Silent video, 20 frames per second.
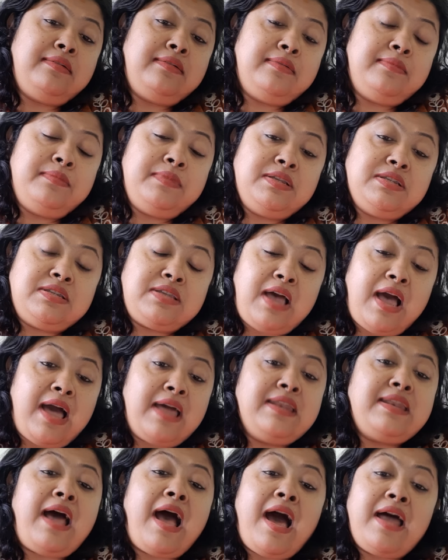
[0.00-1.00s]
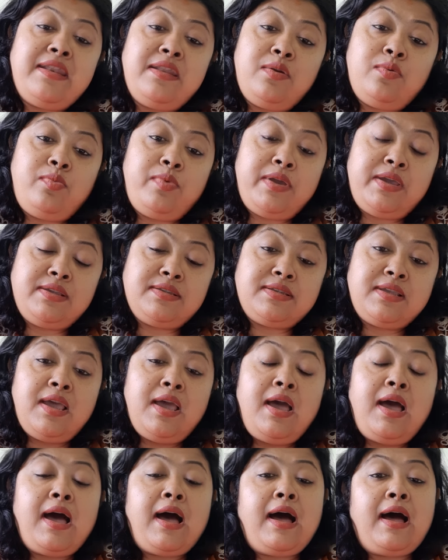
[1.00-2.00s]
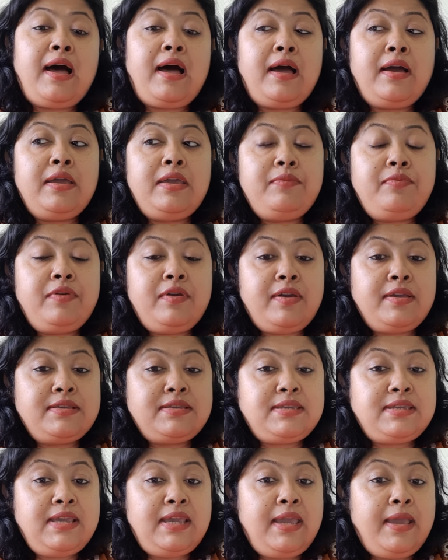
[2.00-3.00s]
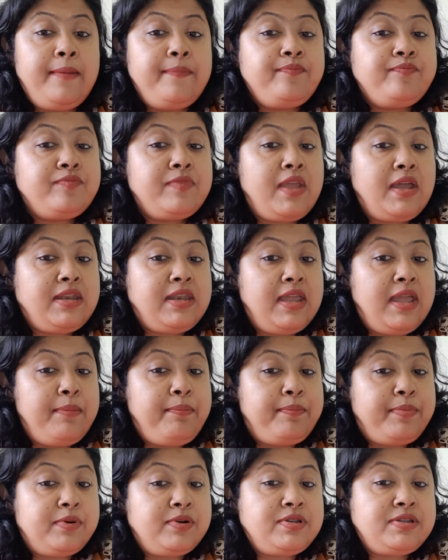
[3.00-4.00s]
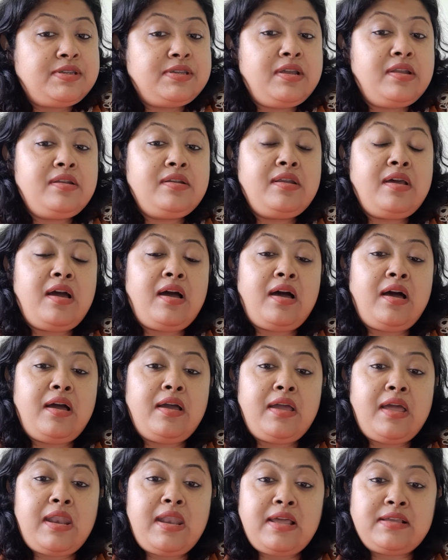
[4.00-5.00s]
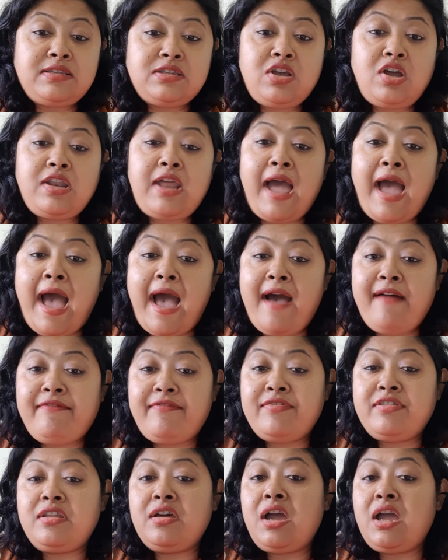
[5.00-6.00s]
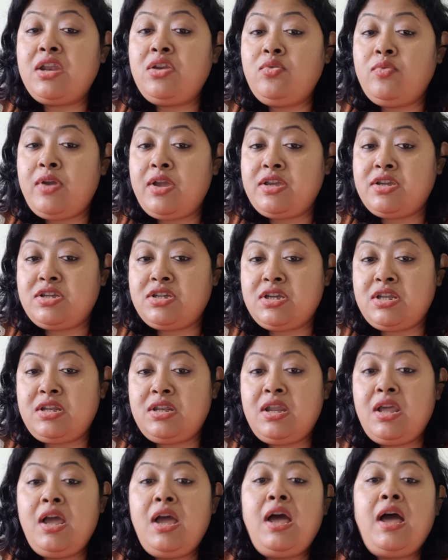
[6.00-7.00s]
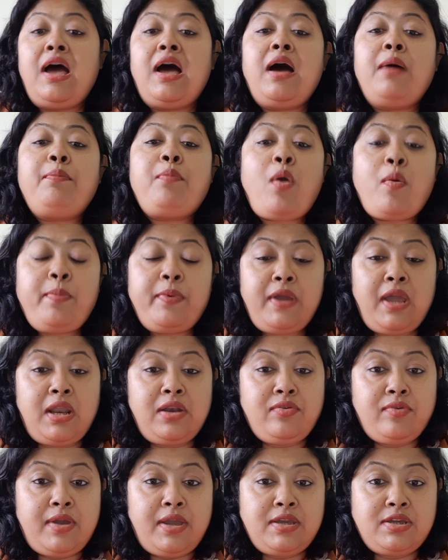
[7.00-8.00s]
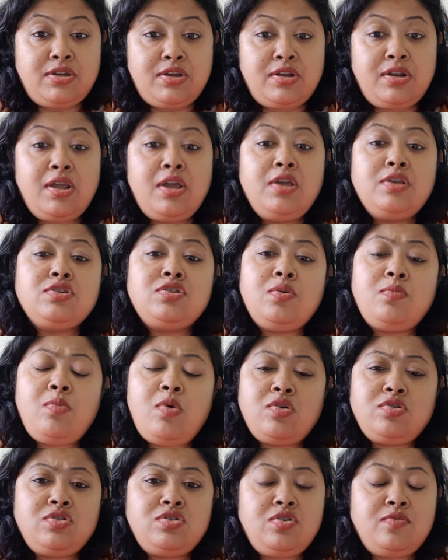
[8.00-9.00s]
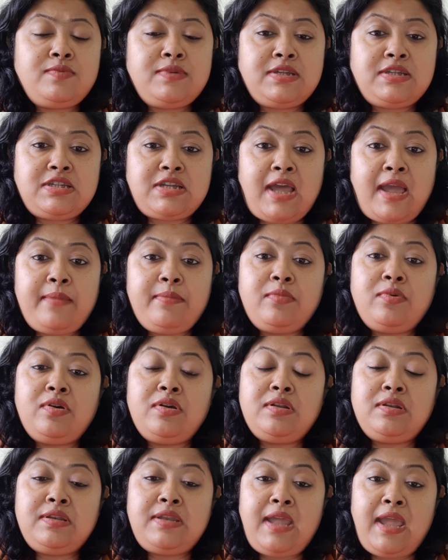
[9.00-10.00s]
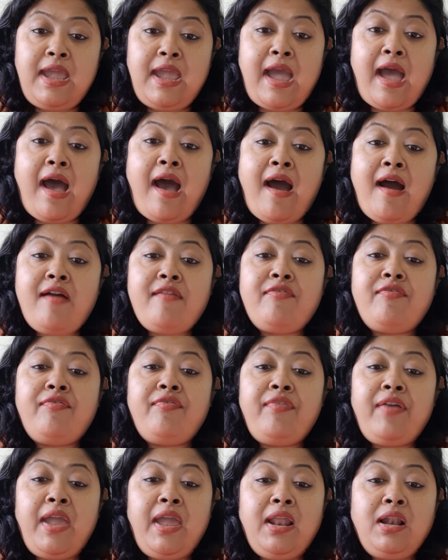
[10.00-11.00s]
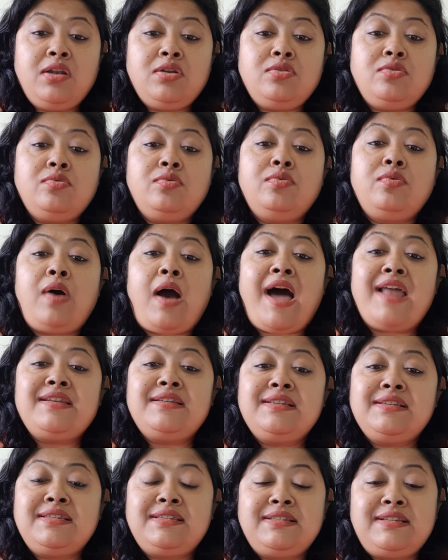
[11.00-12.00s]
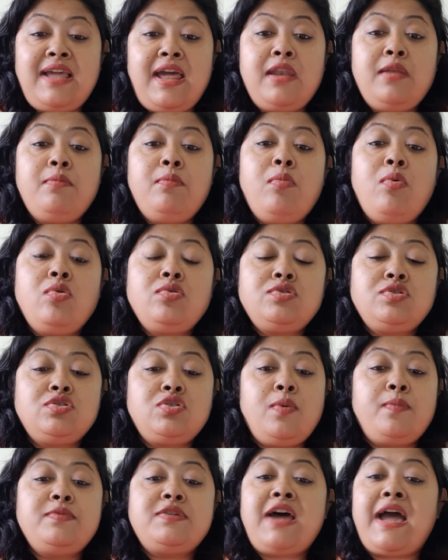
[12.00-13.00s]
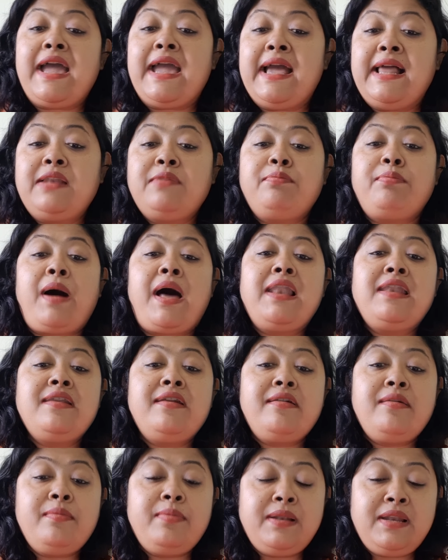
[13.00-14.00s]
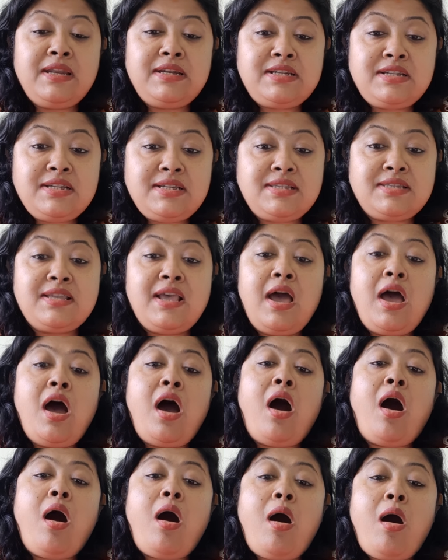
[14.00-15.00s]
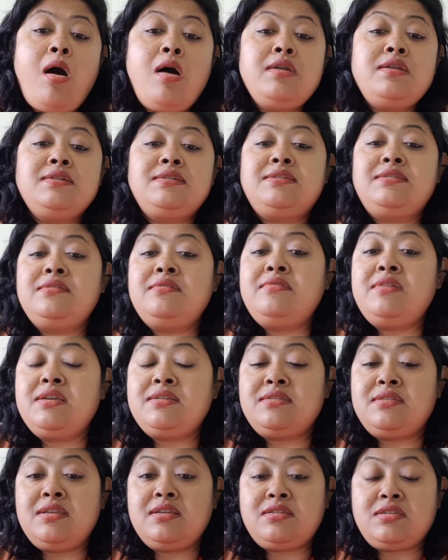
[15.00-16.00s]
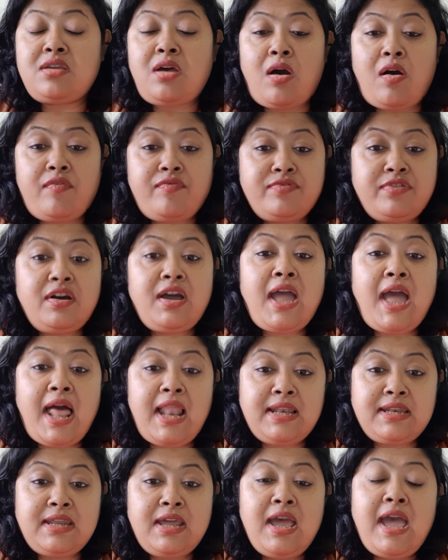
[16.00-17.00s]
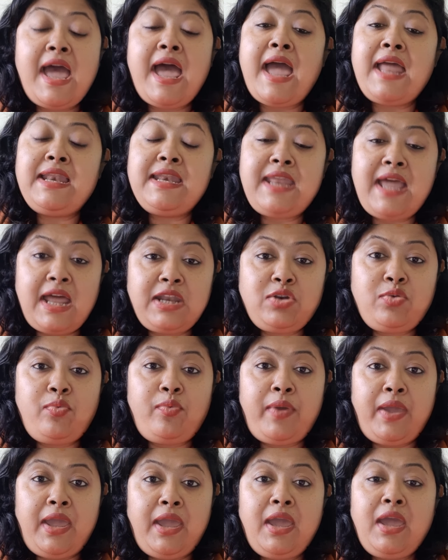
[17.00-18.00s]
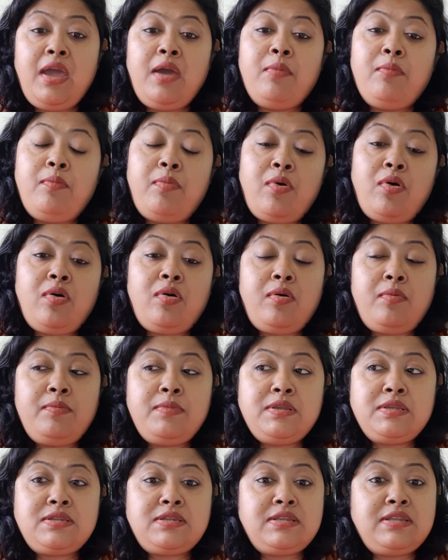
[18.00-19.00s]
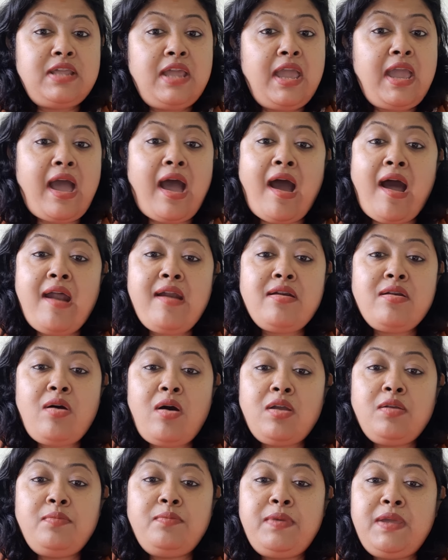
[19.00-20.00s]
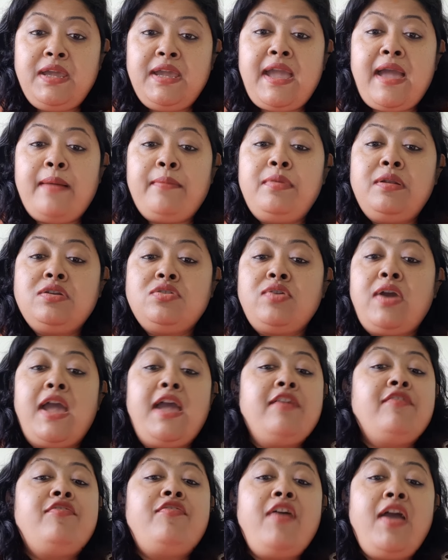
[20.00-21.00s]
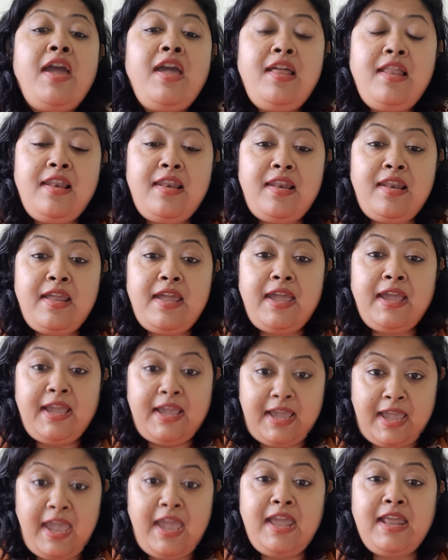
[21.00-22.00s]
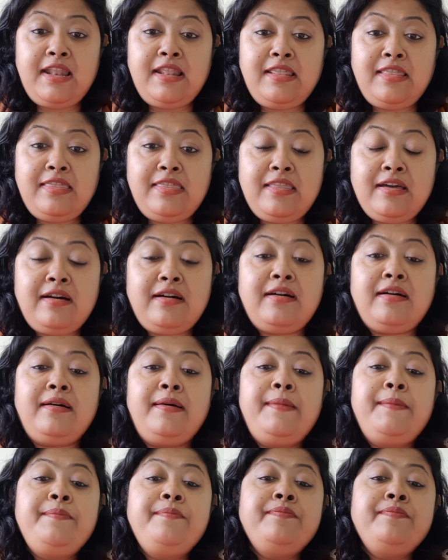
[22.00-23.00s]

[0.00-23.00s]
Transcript: means in other ways, if you can see that a person does not have the education, proper education, so most of the time they are failed to understand most of the health vulnerabilities or the seriousness of the health, and that way means they are not being able to avail again the